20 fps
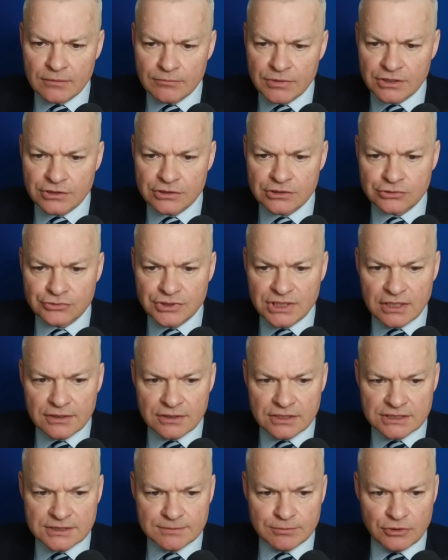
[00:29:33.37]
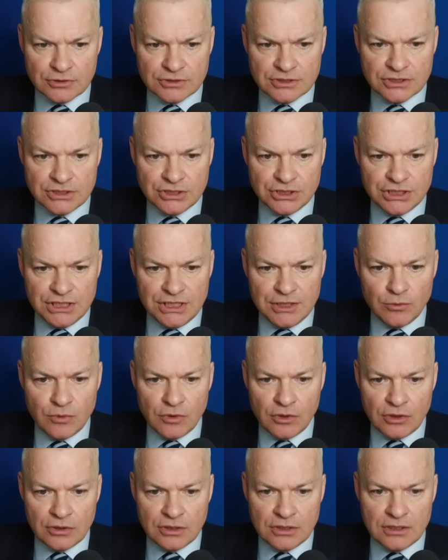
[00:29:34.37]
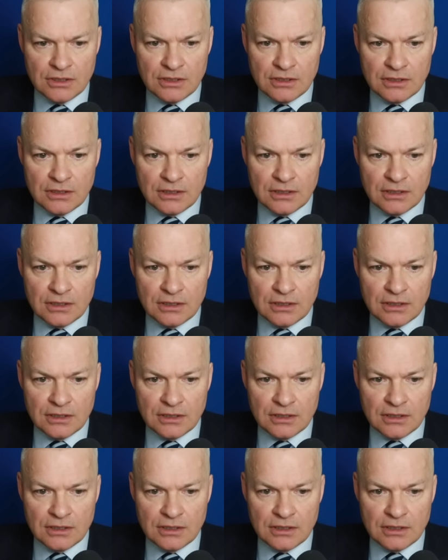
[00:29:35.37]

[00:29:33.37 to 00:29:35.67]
But three other spots. G1.